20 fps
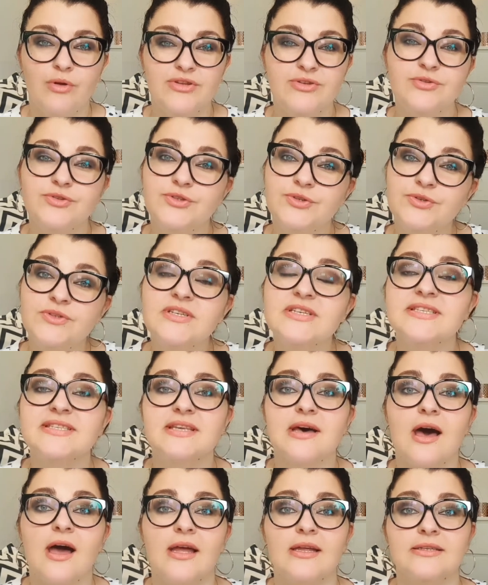when you do
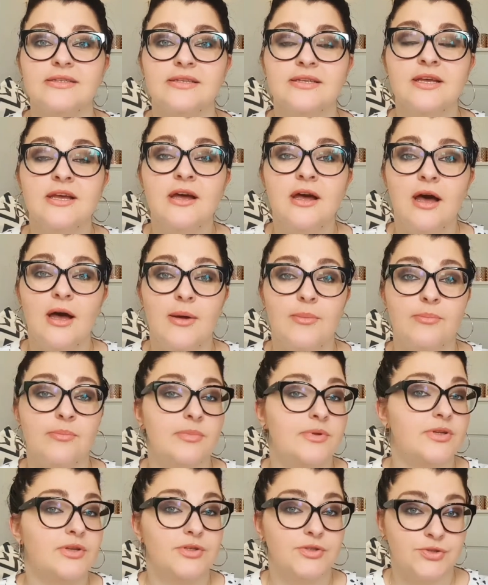decide
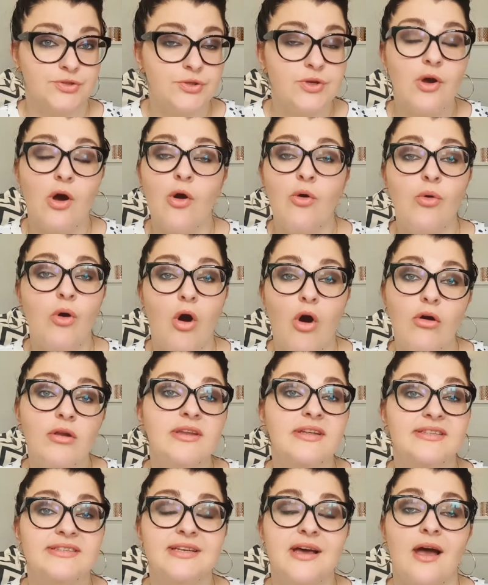to go
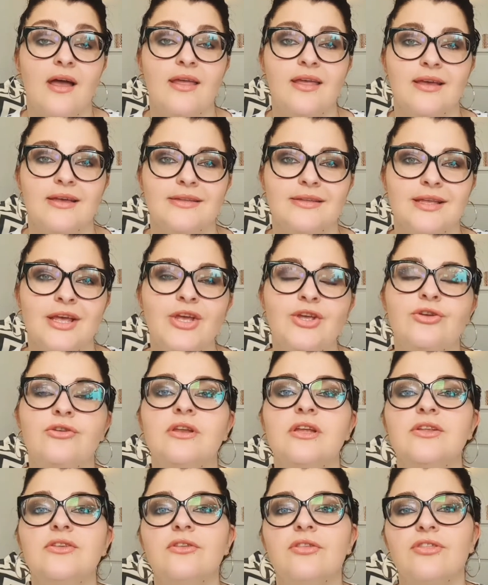on a diet, you
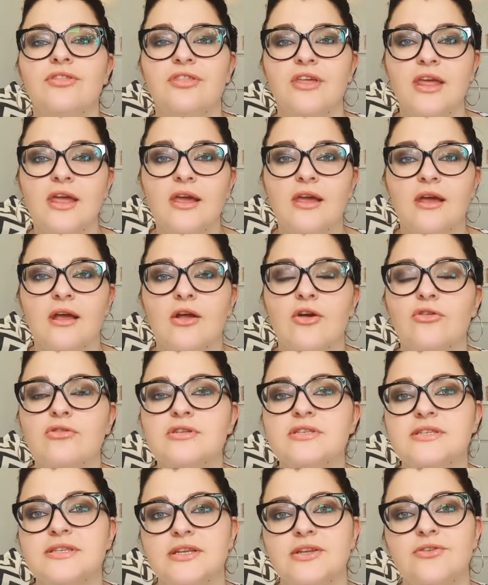need to think and
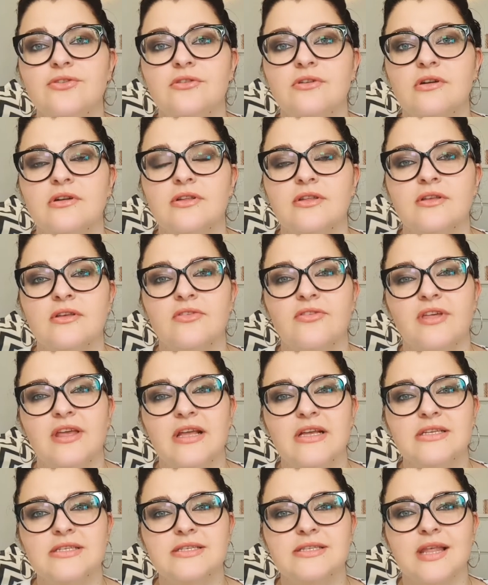consider
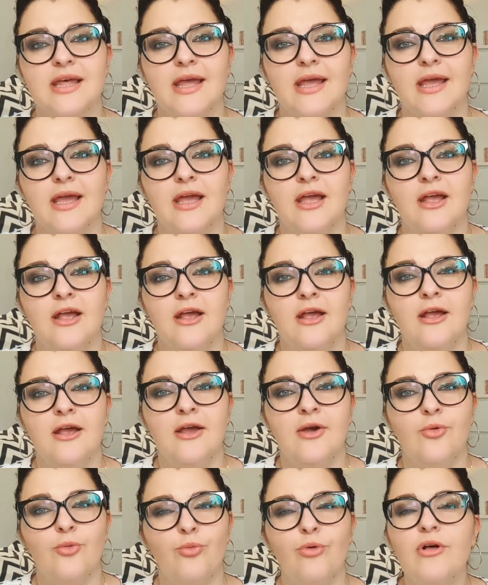things like,
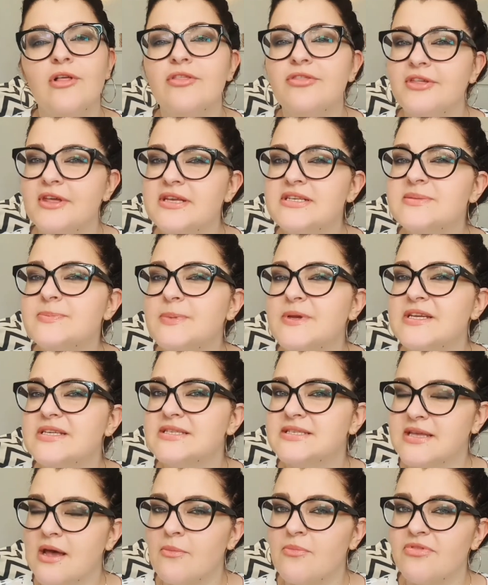will this be
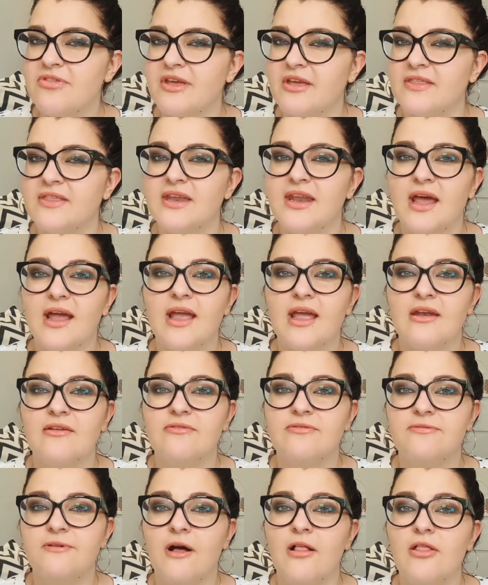something that I can
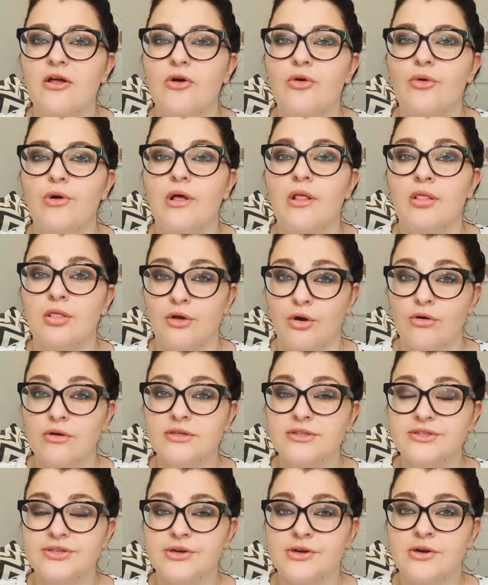follow a
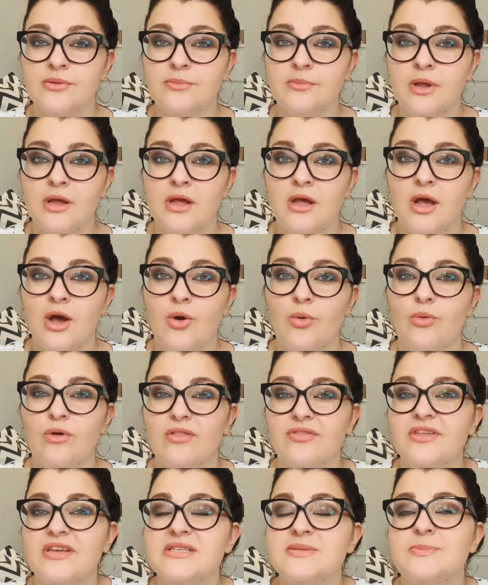long term?
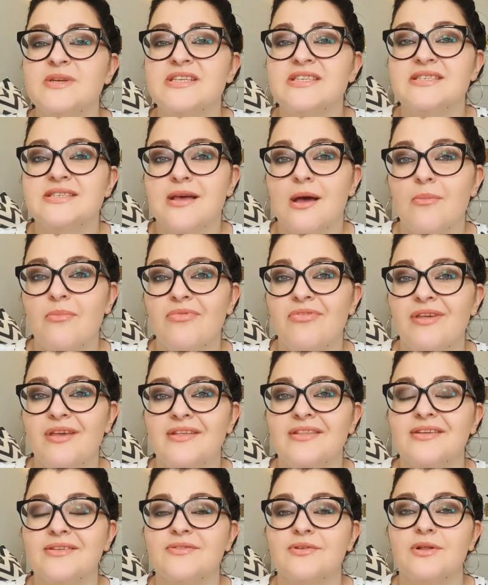Will this be
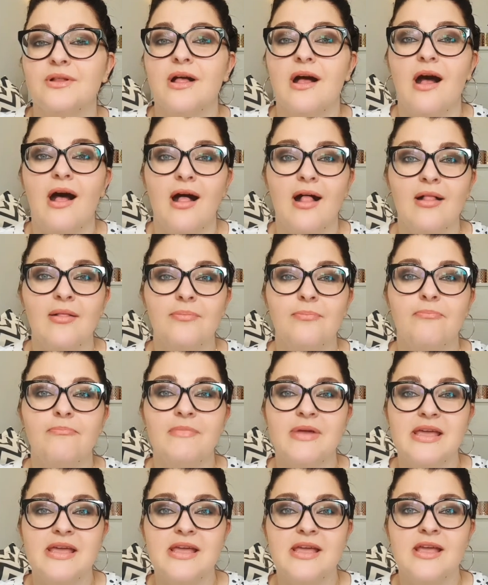something that will help
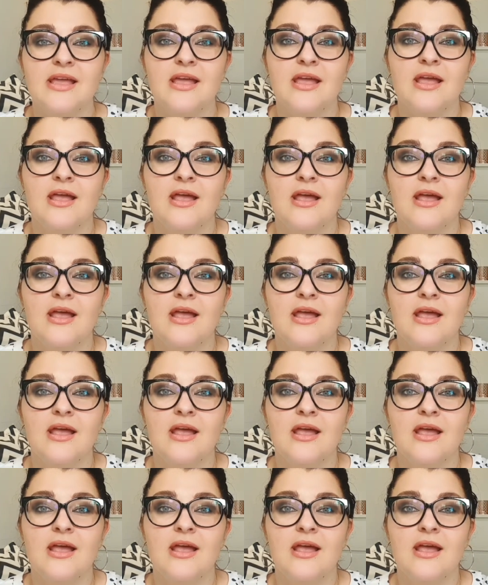me